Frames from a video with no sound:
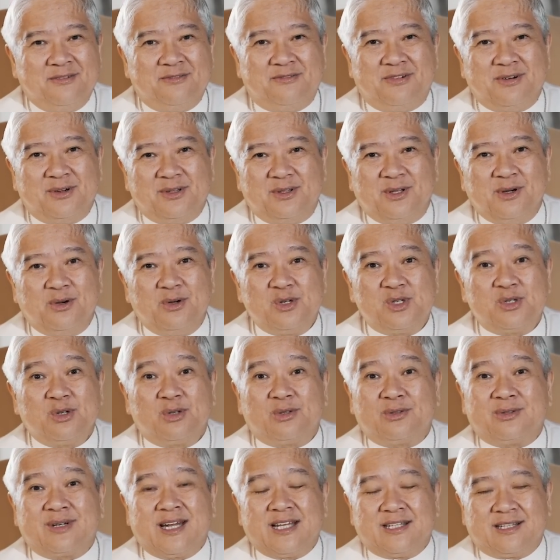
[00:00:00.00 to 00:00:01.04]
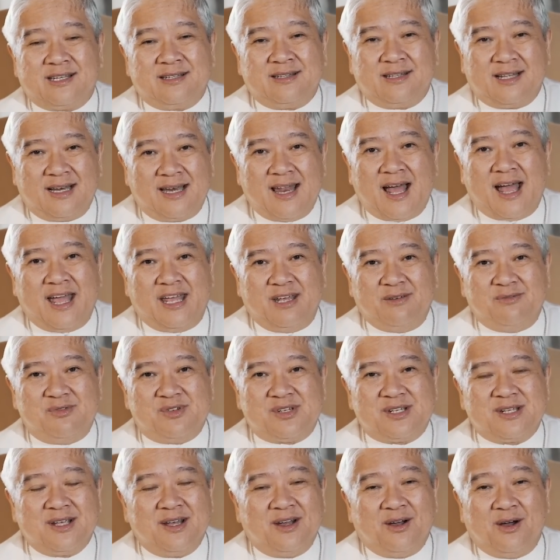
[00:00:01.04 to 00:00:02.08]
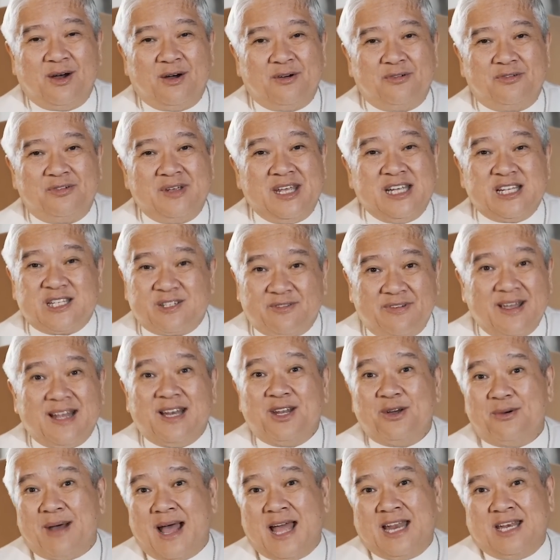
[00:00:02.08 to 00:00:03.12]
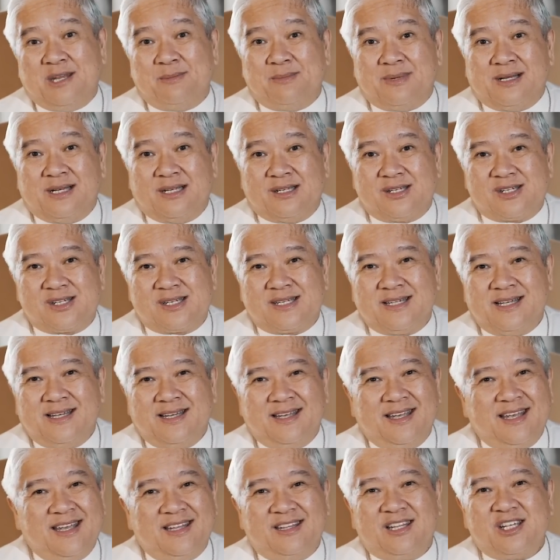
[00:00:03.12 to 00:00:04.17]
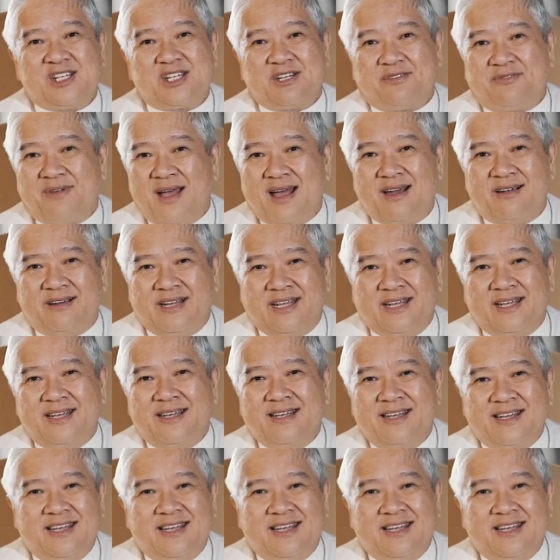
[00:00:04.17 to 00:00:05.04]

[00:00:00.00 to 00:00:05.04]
for those who threaten the lives of his fellow animals in the safari,